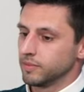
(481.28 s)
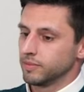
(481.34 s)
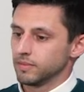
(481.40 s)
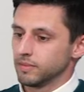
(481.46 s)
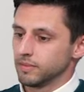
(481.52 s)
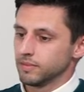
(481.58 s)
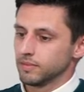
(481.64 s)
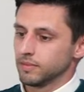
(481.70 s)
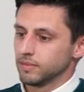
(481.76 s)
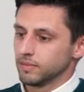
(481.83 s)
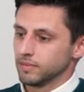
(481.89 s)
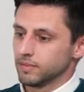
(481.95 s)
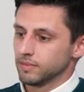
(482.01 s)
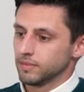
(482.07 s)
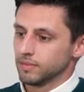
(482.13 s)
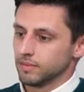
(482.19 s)

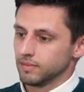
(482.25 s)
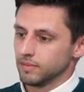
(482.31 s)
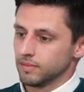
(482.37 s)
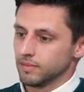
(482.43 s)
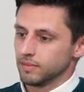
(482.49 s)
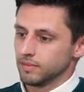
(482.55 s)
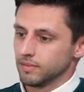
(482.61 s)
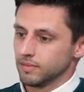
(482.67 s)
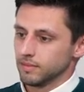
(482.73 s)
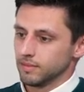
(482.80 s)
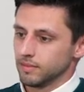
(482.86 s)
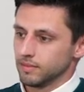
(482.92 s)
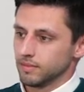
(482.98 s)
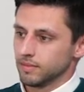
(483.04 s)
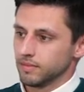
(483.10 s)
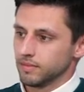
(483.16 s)

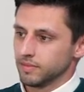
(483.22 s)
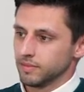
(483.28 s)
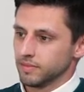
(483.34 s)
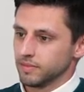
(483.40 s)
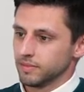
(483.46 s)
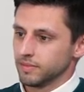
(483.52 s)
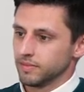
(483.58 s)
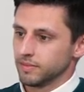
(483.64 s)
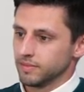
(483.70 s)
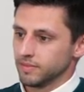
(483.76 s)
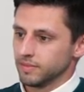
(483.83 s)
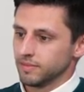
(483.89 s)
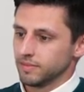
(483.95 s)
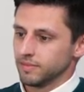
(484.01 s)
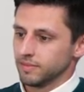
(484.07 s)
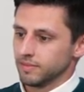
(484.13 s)

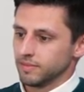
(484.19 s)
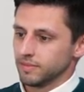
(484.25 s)
(not speaking)